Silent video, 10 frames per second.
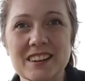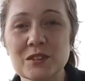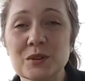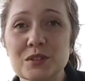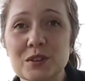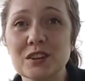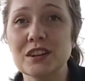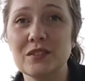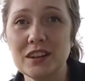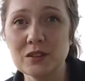he's also got the
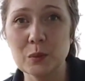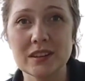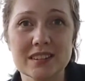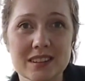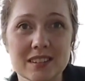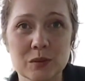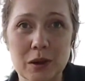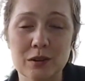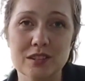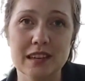loveliest whiskers as
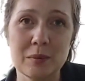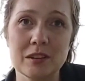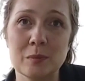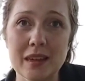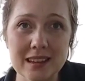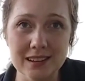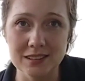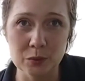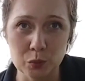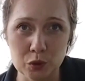well to keep his beak
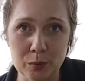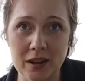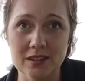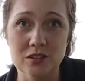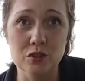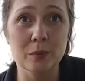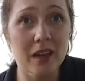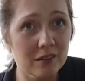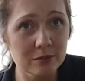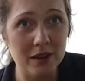nice and warm and to stop
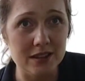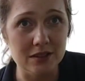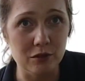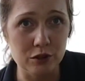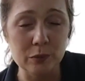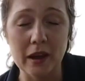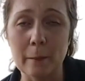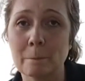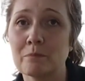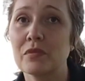that from getting
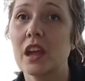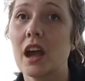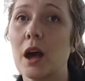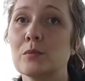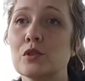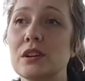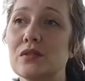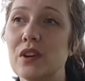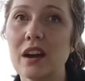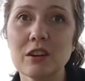frostbite. So
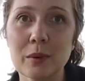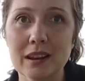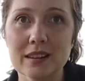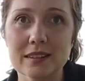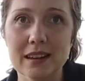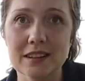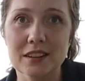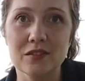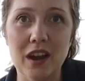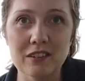he's very well
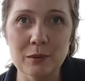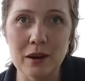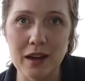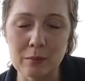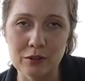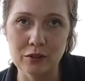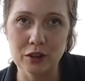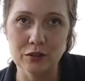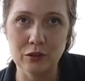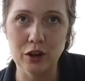insulated, very well
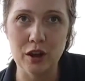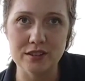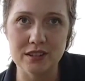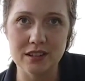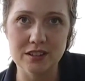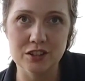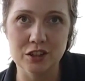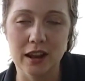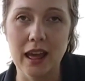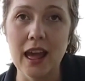camouflaged for an Arctic
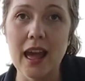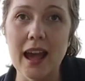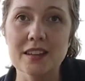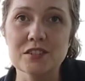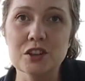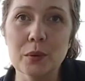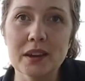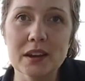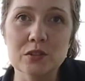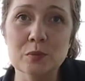condition. And
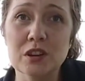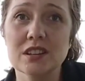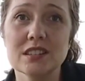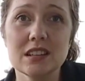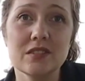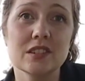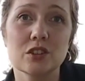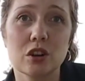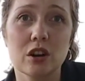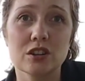snowy owls, because they live in
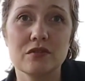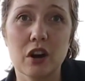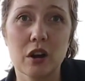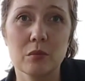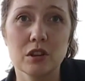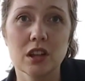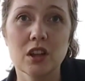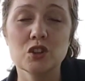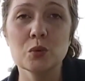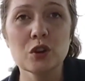such a harsh environment,
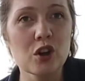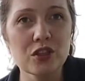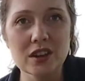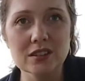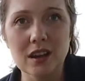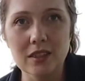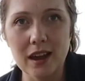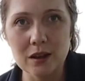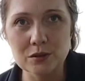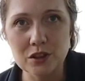do a lot of things that other
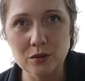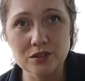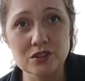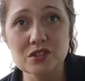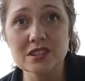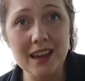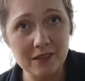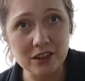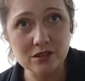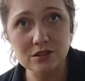owls don't, such as
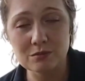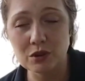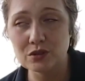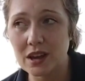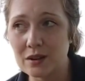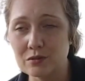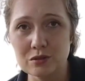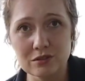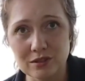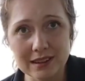scavenge. Most owls
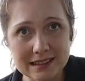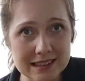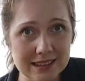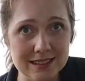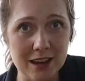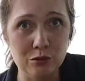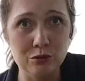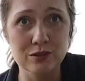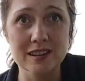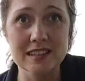do not eat things that are
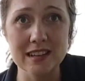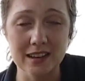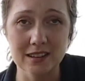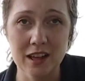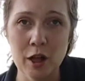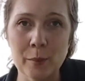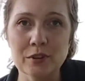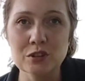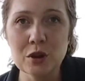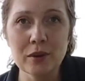already dead,
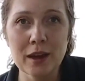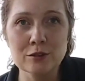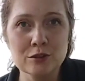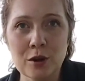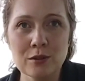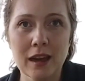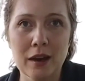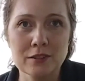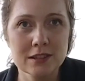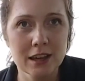but snowy owls know they
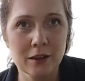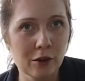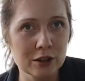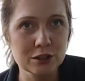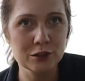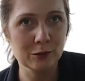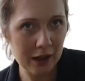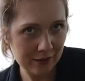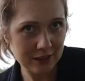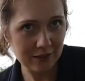have to take advantage of
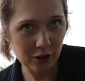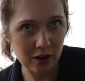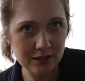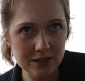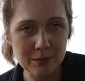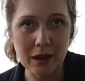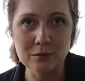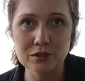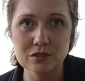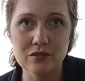whatever they've got to be able
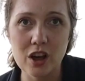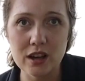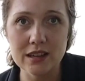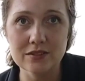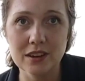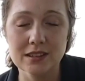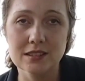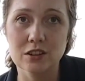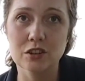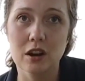to survive in
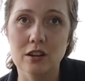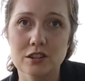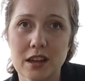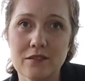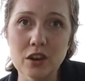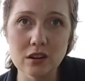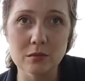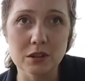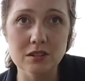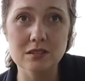such harsh
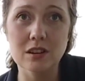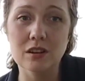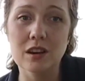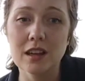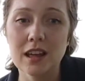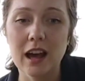environments. So